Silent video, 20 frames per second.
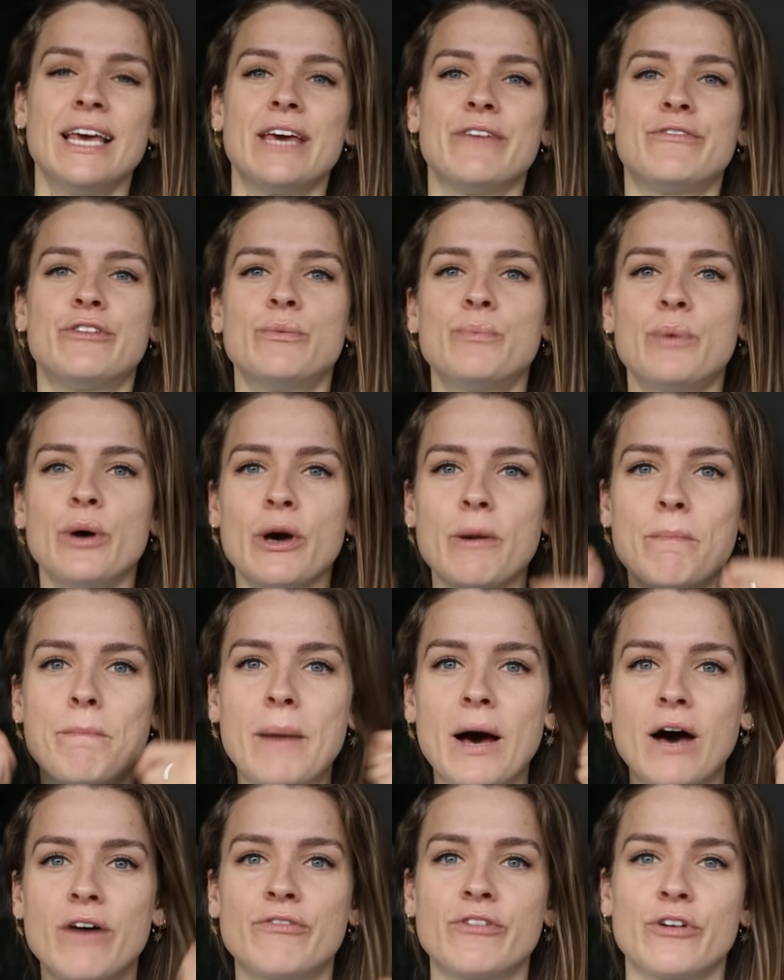If you put a
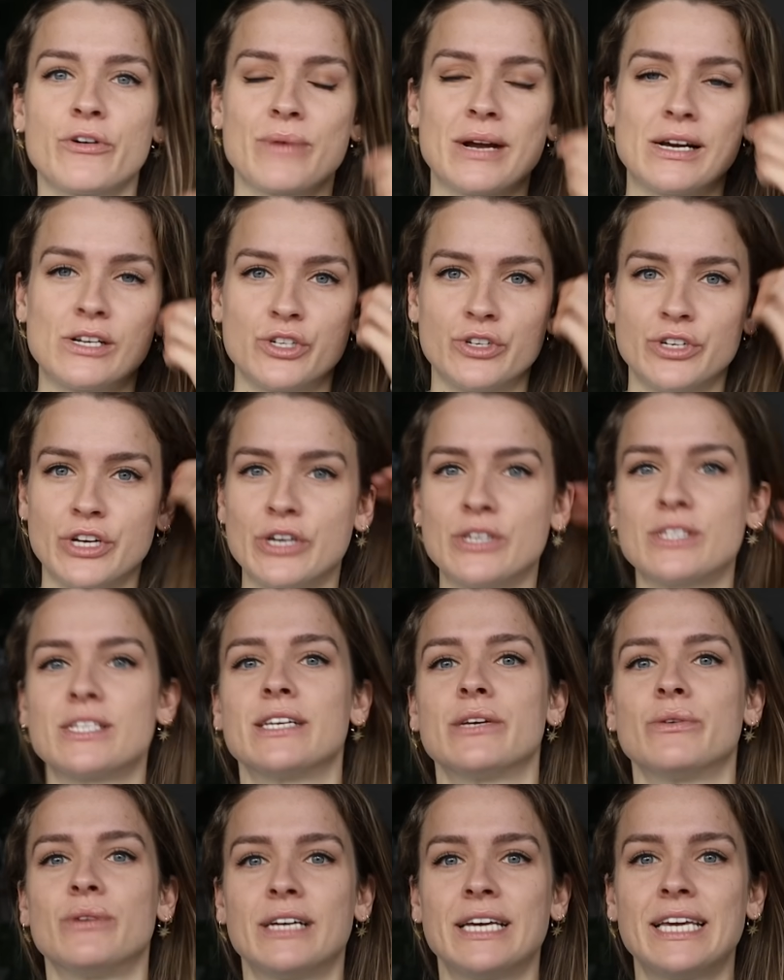buff around your nose,
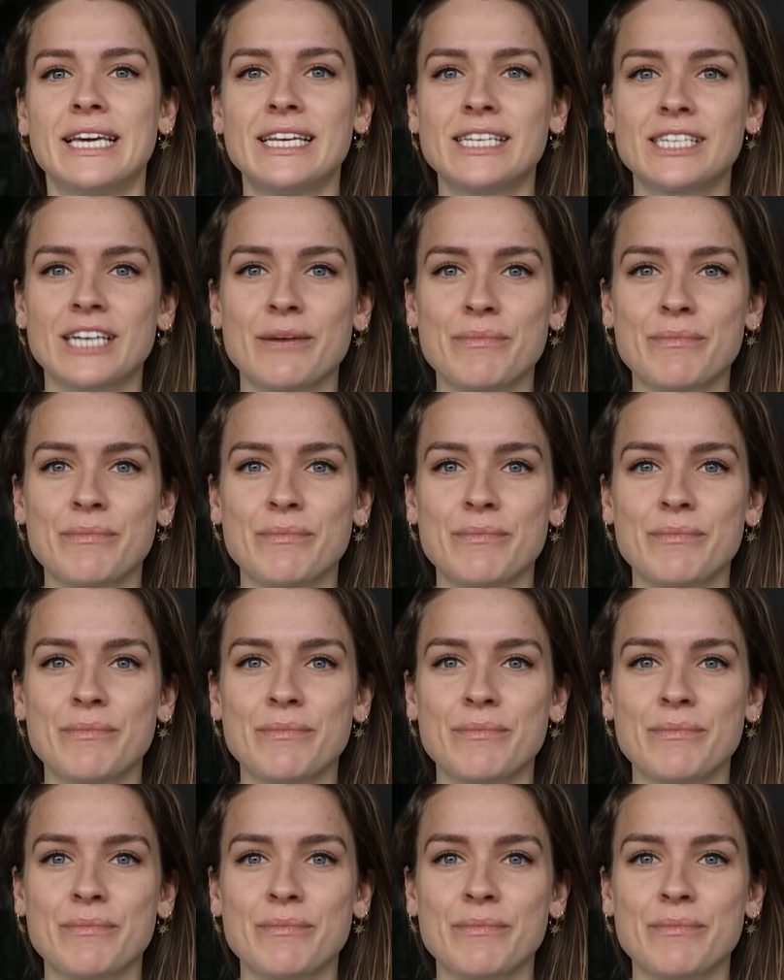then it will heat